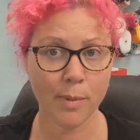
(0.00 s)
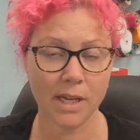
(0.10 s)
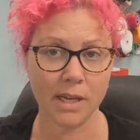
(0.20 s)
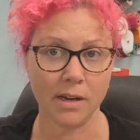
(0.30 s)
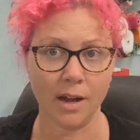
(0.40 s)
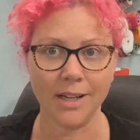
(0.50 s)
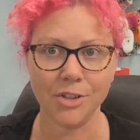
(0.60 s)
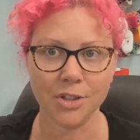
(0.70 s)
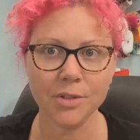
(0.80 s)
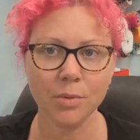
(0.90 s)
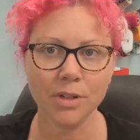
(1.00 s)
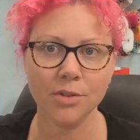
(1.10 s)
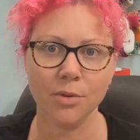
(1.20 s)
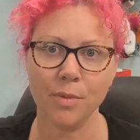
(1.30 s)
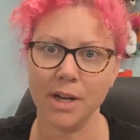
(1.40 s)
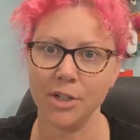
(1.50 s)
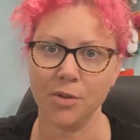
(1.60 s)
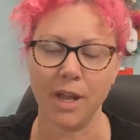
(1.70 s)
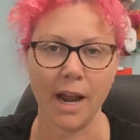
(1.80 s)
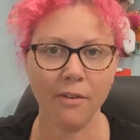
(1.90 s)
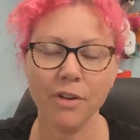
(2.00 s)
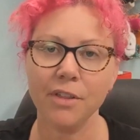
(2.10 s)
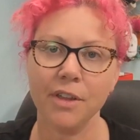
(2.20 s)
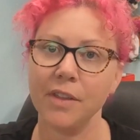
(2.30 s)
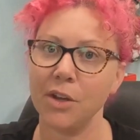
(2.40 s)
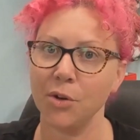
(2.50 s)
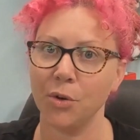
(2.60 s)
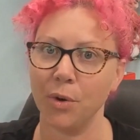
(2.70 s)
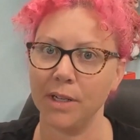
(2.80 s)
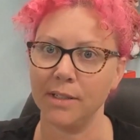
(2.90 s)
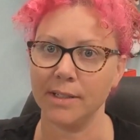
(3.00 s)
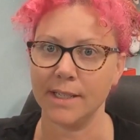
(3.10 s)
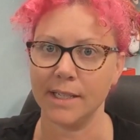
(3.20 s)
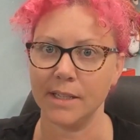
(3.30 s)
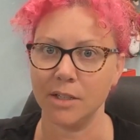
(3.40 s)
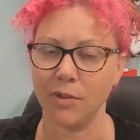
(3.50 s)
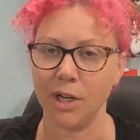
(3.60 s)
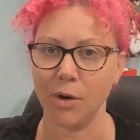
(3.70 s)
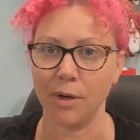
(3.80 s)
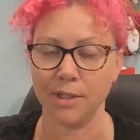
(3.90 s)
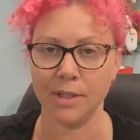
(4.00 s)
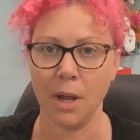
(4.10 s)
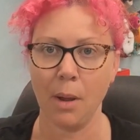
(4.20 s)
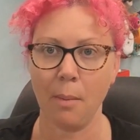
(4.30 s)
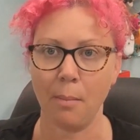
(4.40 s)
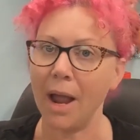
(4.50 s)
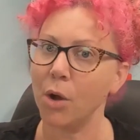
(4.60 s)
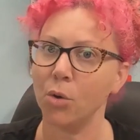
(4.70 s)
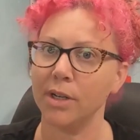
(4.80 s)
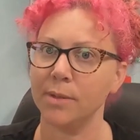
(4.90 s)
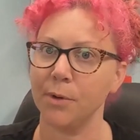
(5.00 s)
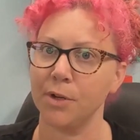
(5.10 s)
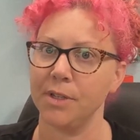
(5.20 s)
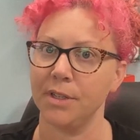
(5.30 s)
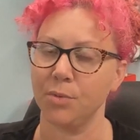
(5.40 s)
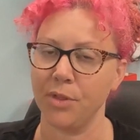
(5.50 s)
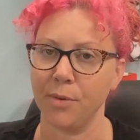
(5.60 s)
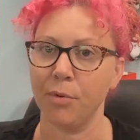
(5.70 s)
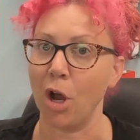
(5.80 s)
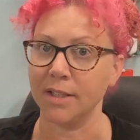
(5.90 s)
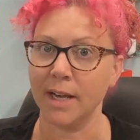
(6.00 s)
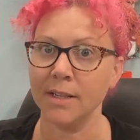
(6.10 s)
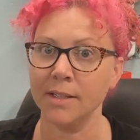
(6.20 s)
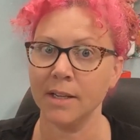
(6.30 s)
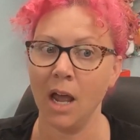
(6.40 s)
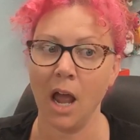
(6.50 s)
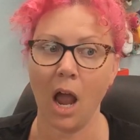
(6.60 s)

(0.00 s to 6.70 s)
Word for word: we begin, I just want to remind you that everything that you're going to see in this video is my own experiences with the process.